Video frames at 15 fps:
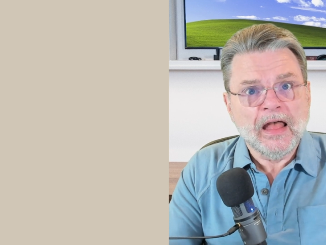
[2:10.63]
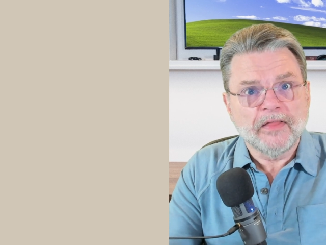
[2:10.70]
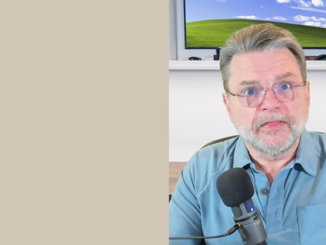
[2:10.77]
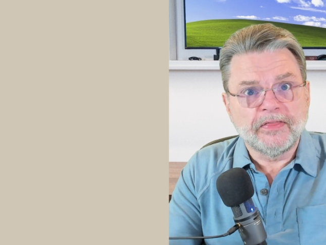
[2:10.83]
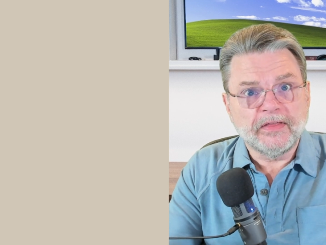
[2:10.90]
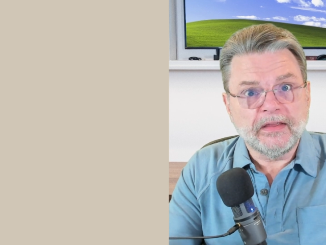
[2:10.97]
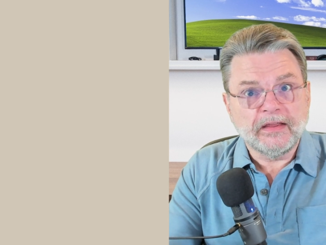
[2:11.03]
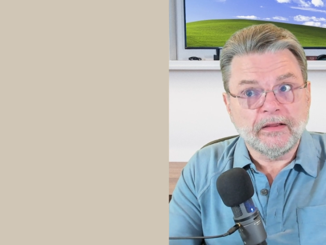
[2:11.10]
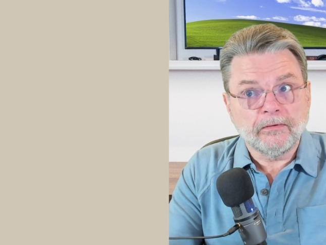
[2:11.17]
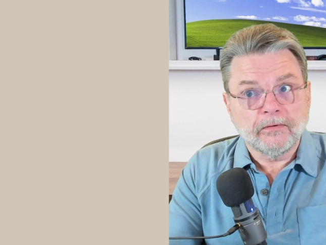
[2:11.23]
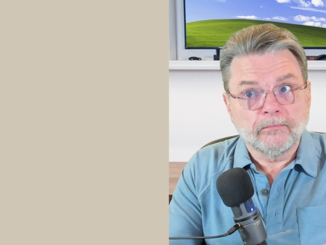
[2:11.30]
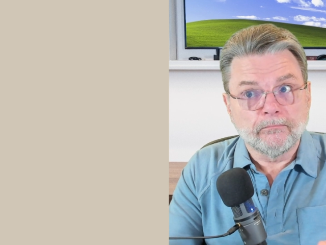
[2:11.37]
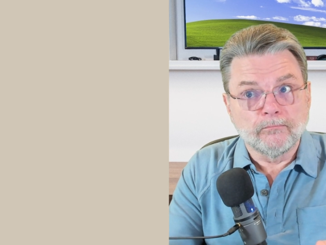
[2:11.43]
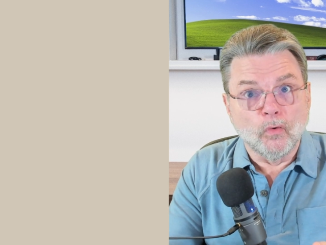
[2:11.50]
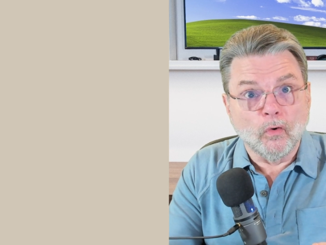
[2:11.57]
The
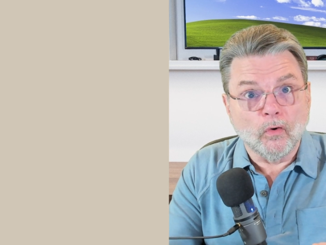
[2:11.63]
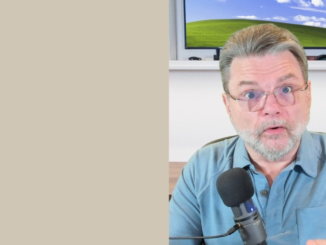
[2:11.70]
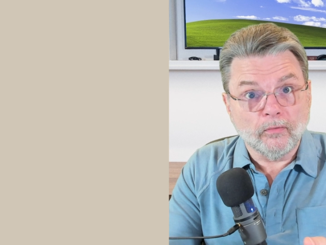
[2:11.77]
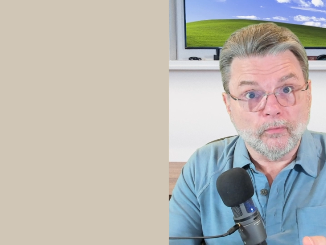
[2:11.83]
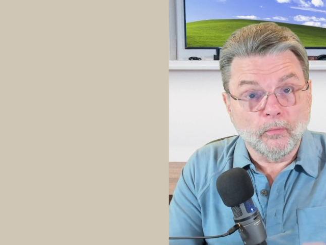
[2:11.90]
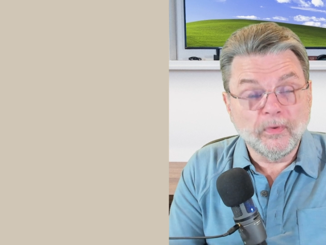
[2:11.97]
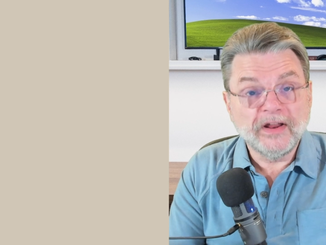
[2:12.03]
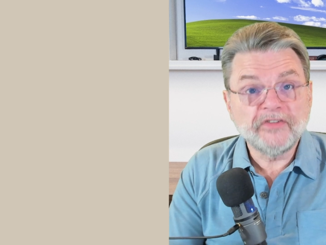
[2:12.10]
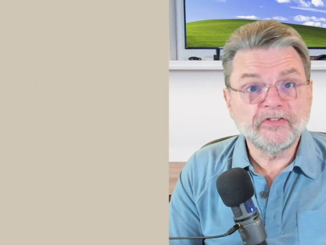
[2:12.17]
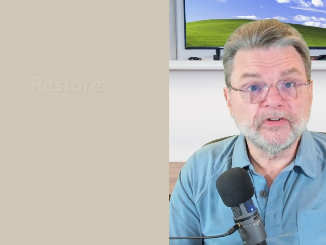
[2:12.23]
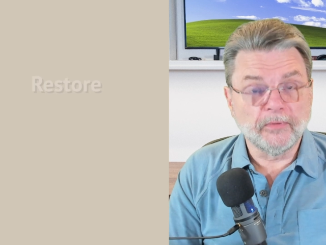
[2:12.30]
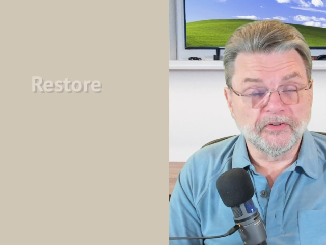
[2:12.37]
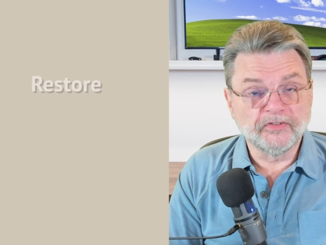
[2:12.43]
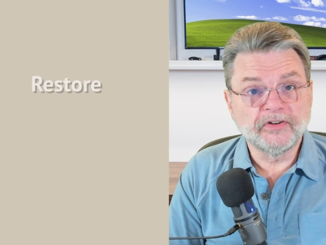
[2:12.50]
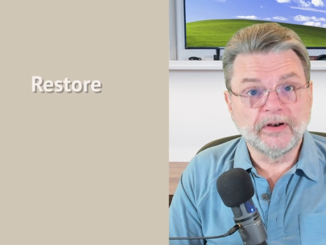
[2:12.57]
more
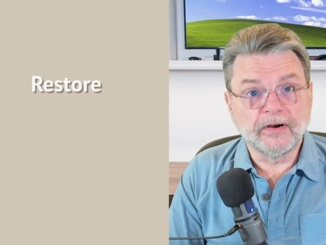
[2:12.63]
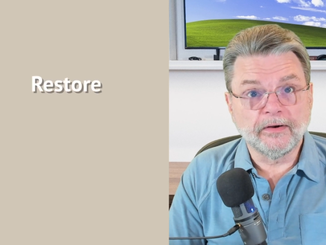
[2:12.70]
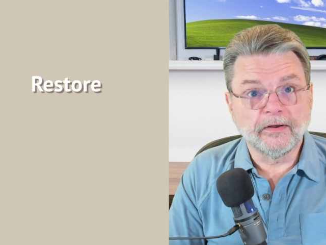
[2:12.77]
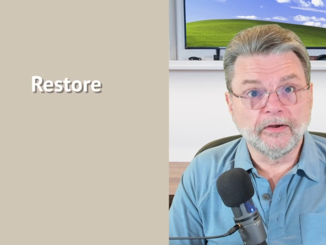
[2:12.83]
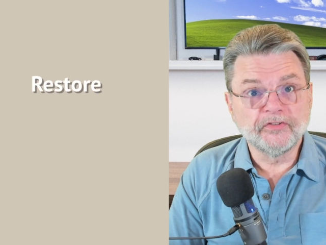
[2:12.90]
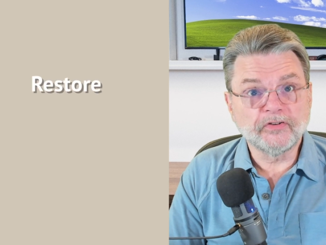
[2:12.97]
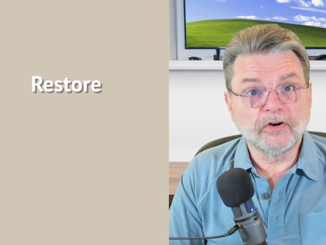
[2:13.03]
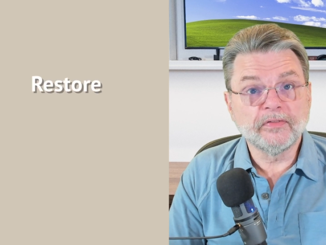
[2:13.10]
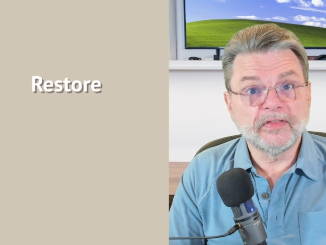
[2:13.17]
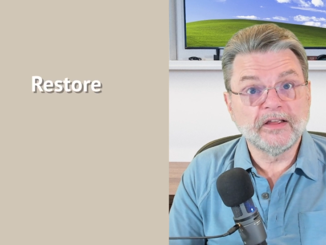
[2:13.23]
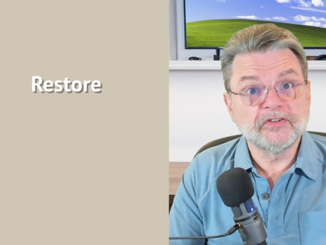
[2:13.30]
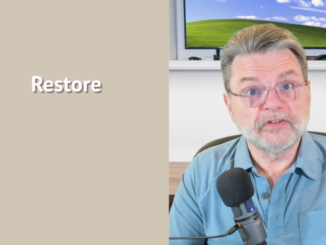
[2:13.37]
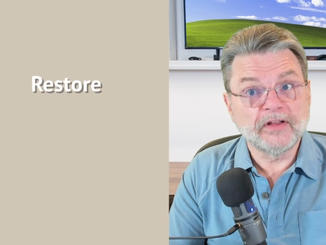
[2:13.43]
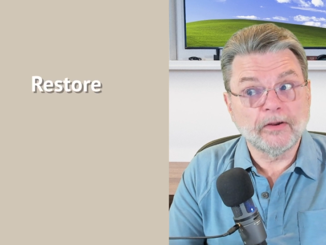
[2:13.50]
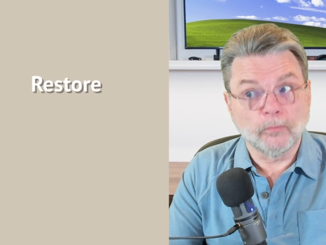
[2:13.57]
reasonable scenarios are
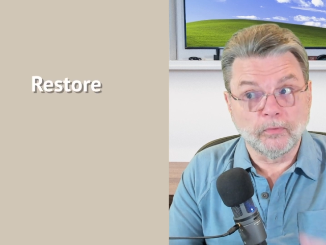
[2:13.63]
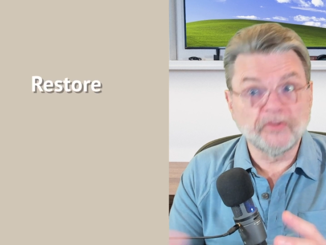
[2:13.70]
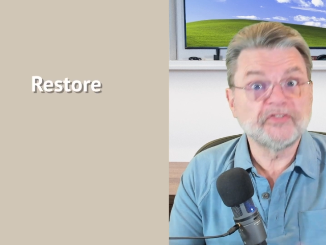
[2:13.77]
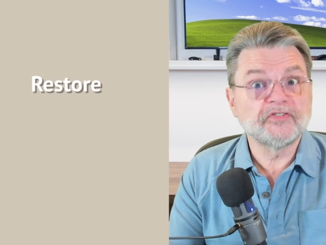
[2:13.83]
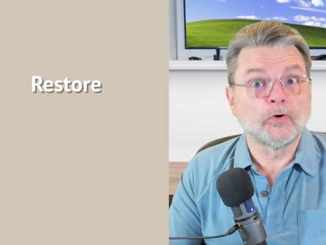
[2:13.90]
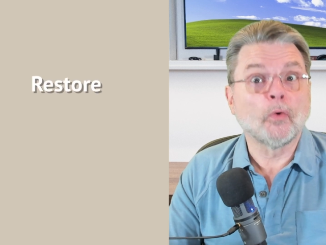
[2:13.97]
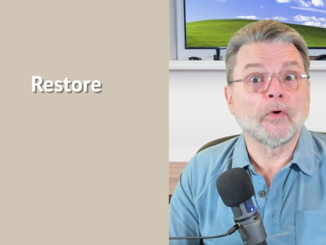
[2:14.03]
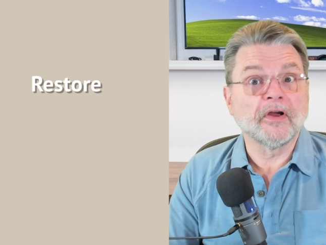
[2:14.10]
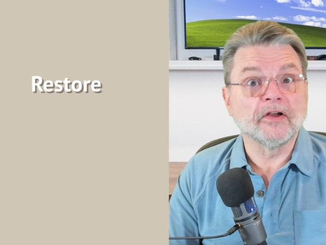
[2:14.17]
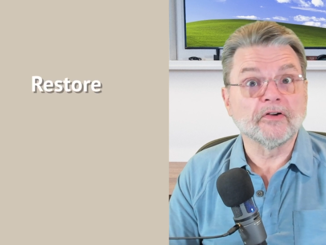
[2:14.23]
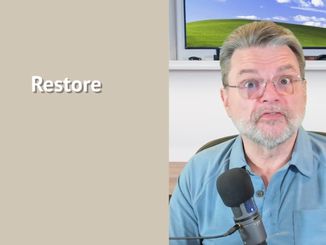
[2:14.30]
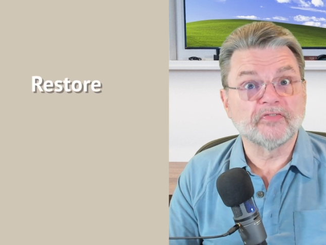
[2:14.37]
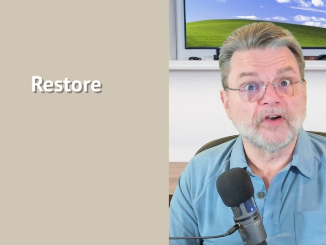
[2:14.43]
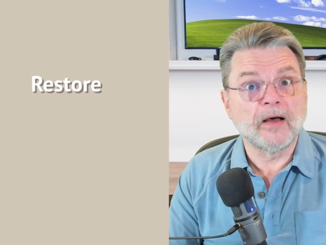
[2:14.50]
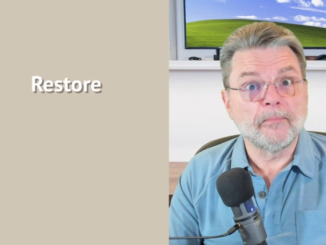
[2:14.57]
things like restoring
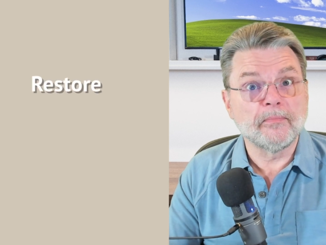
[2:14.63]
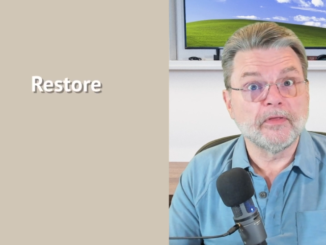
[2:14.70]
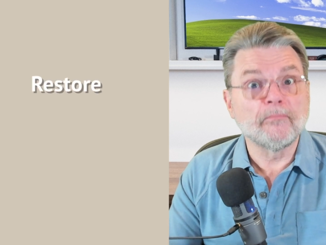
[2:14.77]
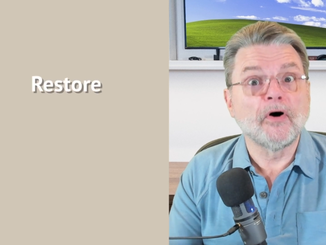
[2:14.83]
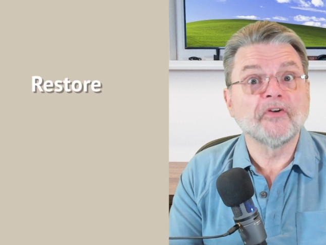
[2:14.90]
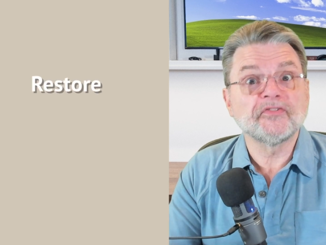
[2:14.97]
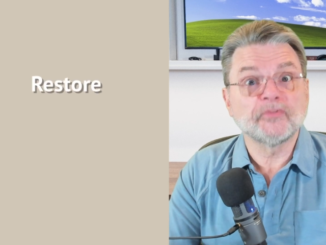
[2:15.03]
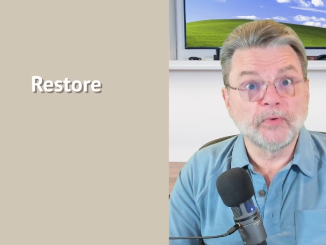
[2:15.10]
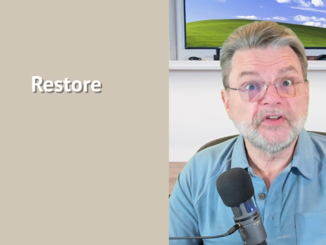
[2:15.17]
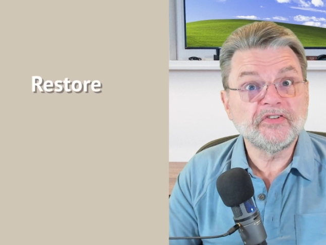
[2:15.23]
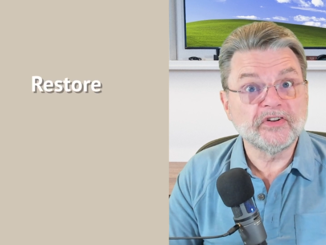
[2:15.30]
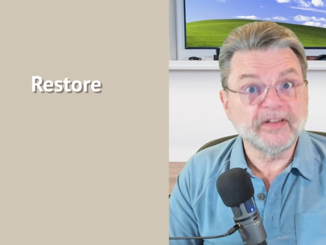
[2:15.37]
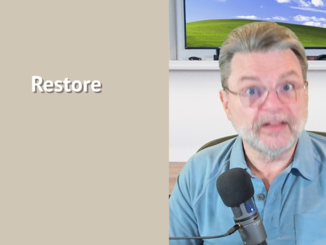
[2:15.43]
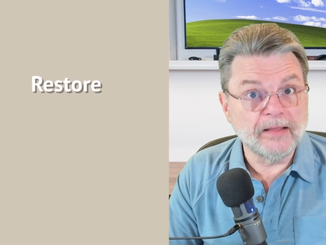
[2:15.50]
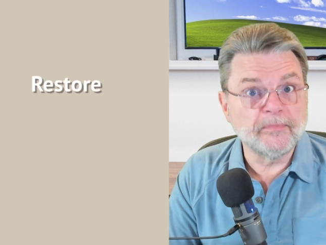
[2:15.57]
from the most
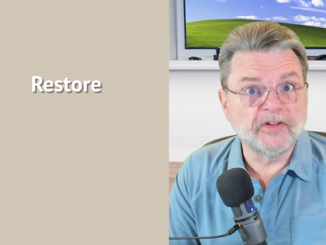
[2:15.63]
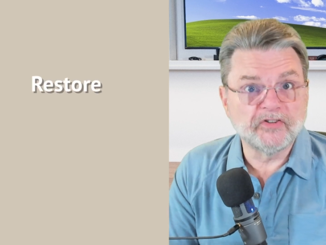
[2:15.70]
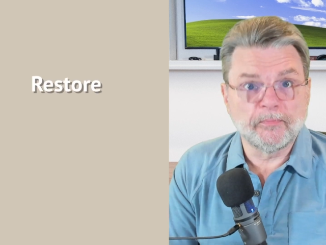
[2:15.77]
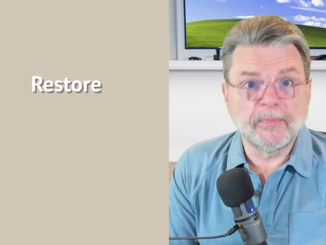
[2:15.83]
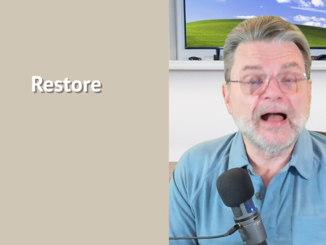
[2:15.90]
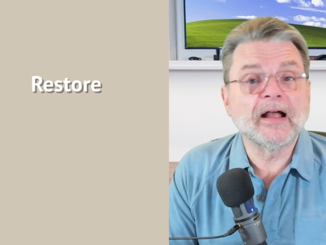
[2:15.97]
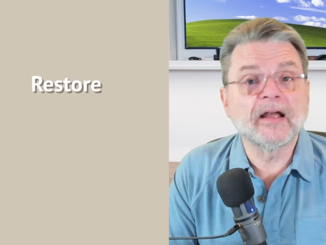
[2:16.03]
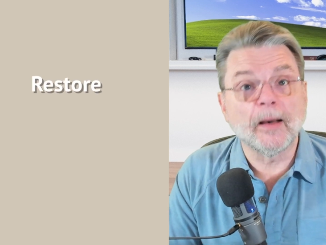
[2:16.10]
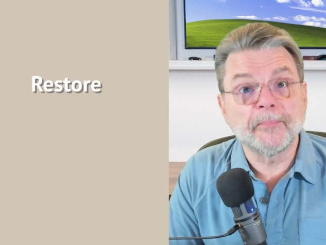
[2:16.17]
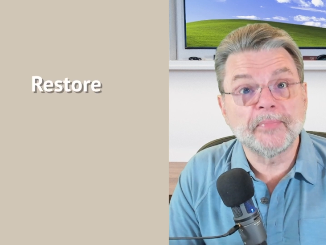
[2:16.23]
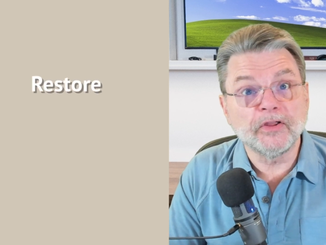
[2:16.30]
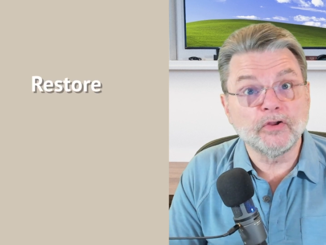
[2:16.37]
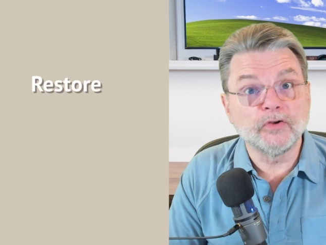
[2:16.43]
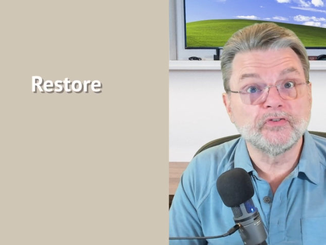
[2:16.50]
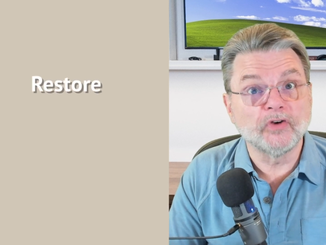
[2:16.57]
recent image backup
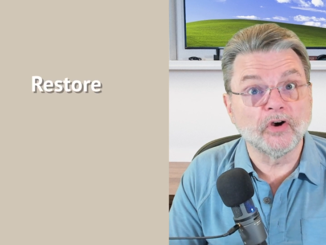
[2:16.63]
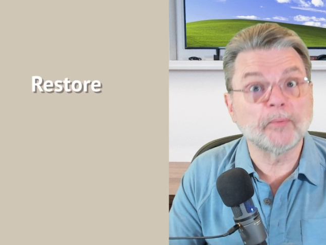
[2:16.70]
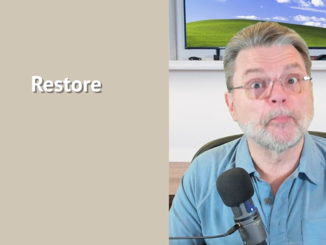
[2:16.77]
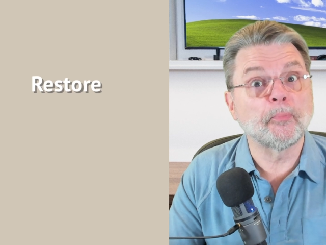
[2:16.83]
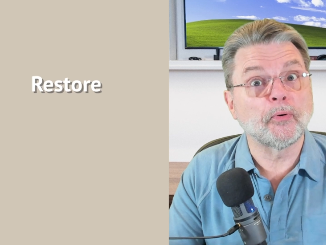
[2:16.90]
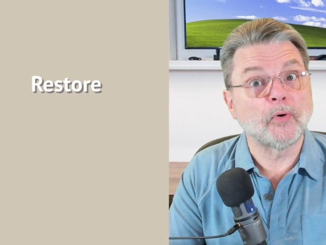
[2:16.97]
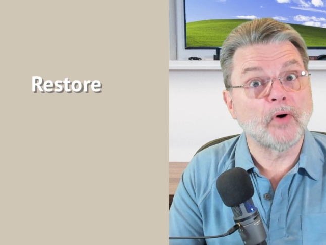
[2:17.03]
that you took